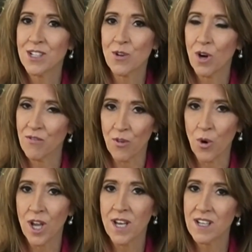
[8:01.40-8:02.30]
to
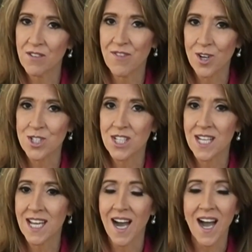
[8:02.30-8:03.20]
avoid
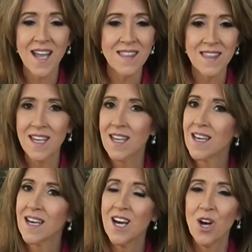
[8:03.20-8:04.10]
adversity, I
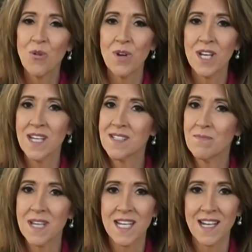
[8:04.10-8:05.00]
think we need to
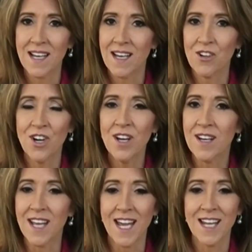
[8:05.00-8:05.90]
meet it head
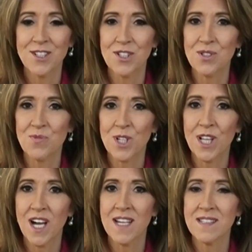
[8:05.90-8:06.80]
on and just
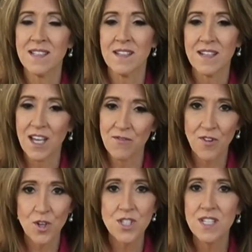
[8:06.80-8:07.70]
realize that
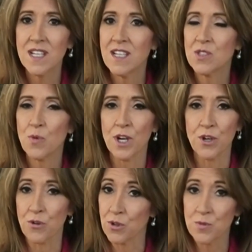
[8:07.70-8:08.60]
adversity is what
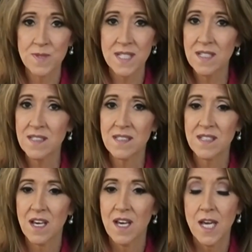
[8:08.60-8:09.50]
grooms us.
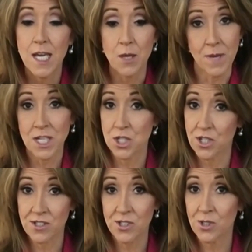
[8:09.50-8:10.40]
It may
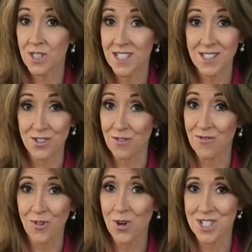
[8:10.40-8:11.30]
chisel us or
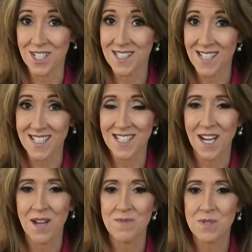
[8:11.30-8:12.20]
forge us at
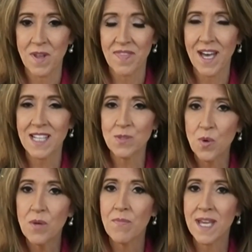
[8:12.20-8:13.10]
times, but that's
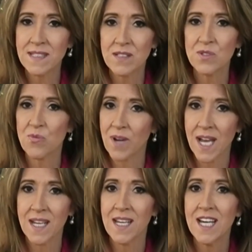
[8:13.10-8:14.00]
what makes us
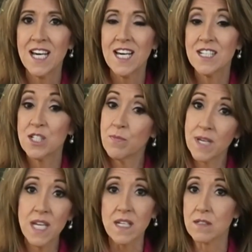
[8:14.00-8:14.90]
ready to
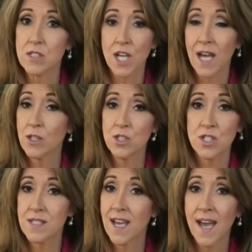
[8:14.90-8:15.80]
meet
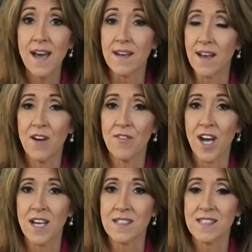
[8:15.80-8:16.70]
challenges ahead of
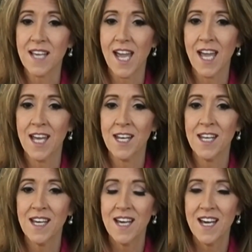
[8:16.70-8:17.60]
us. And
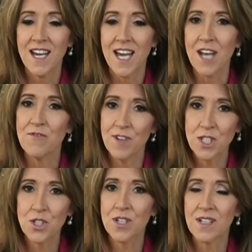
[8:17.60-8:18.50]

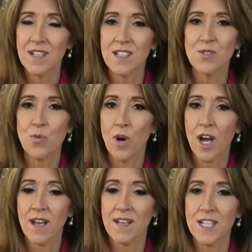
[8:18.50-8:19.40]
adventure is
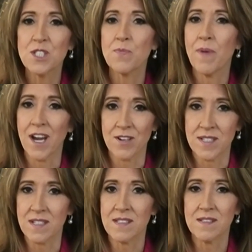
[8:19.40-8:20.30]
what inspires
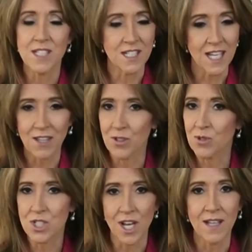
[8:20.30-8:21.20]
us to take
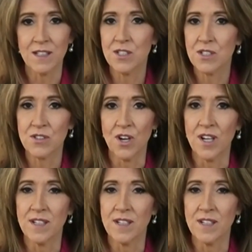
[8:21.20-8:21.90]
those challenges on.